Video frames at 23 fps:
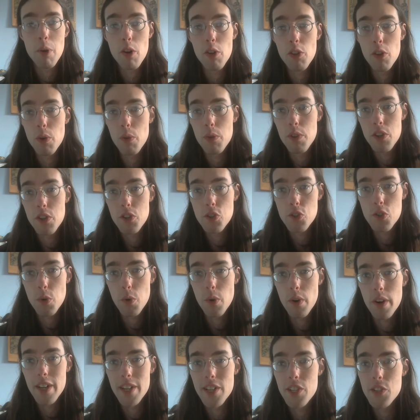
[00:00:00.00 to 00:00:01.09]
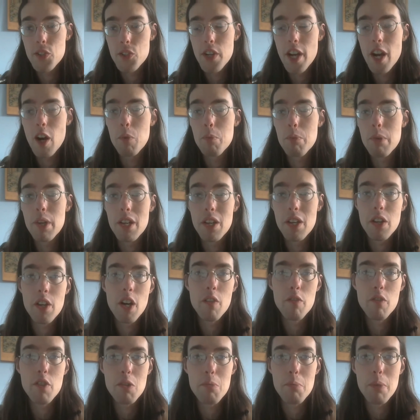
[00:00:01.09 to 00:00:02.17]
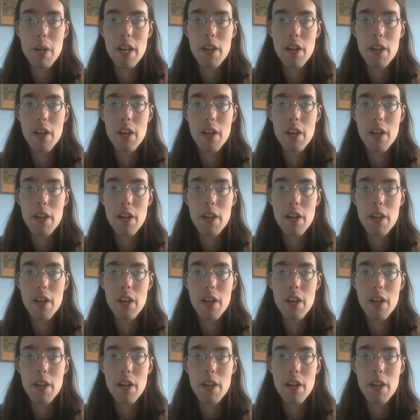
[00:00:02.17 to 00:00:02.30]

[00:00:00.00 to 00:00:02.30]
although this story is now being covered